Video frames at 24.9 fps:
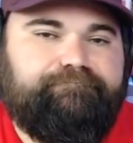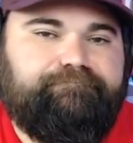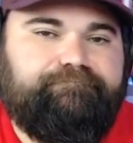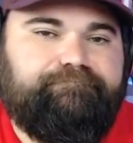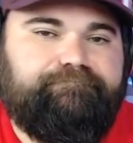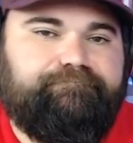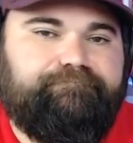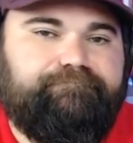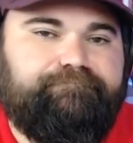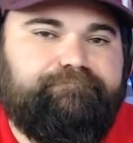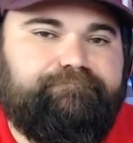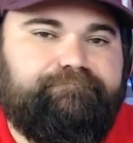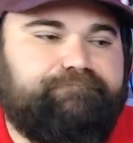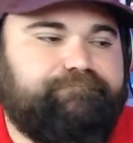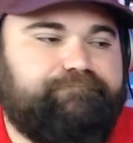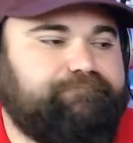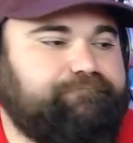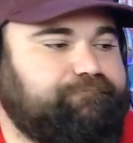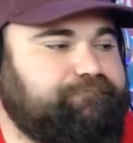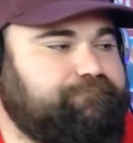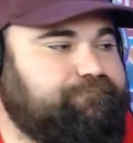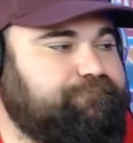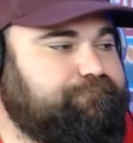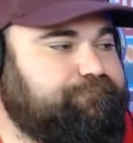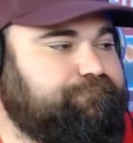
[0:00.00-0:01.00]

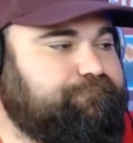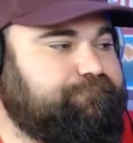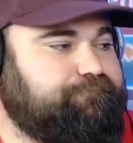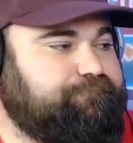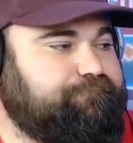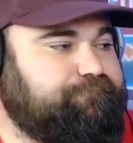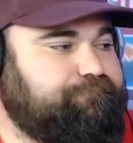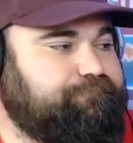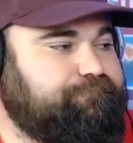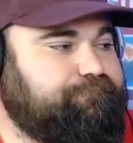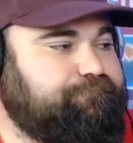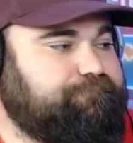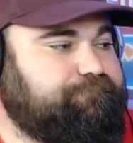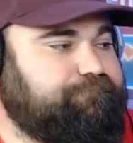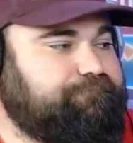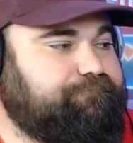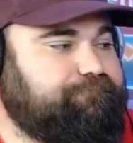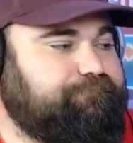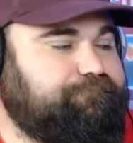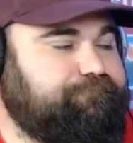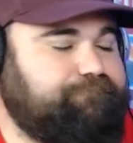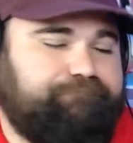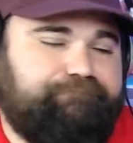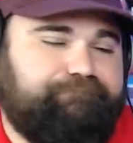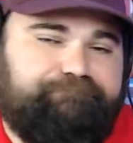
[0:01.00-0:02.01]

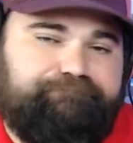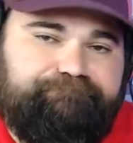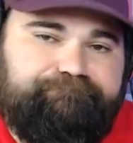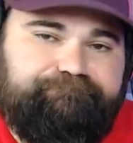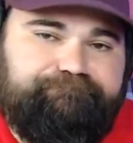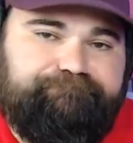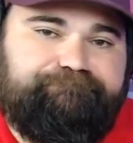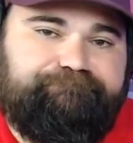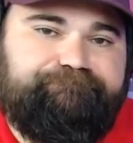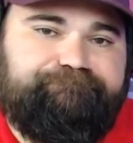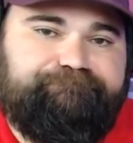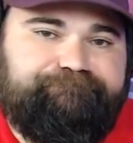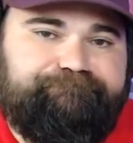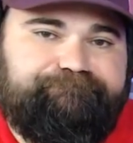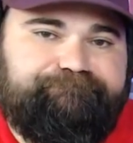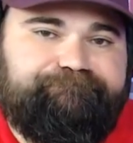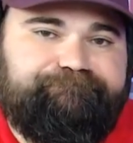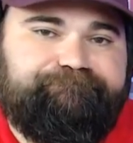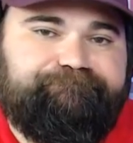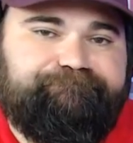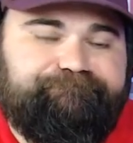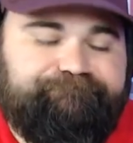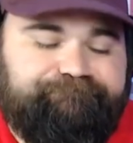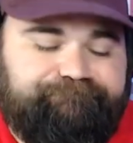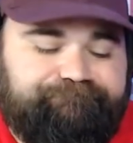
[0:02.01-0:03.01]

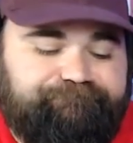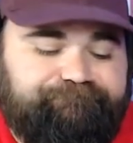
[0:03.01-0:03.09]
The person shown says nothing.